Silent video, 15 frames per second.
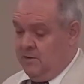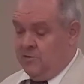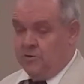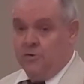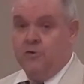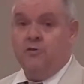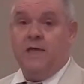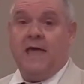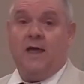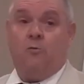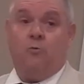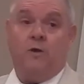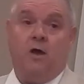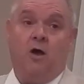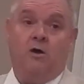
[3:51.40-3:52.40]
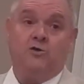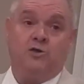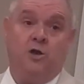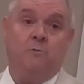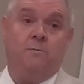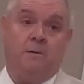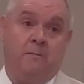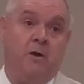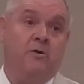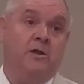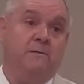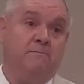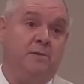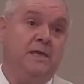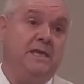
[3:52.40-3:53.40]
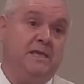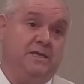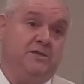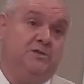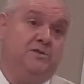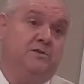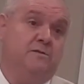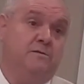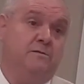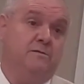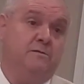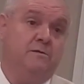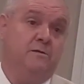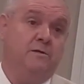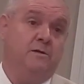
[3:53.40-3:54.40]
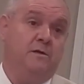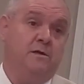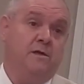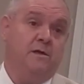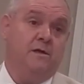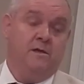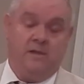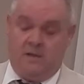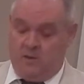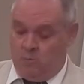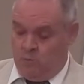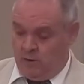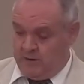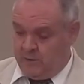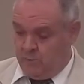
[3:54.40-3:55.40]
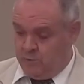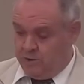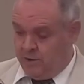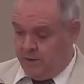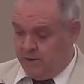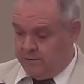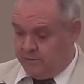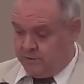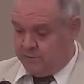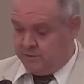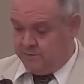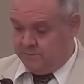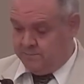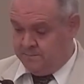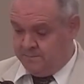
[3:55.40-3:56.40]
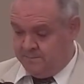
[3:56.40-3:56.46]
Through that, we also promoting peace and working with others.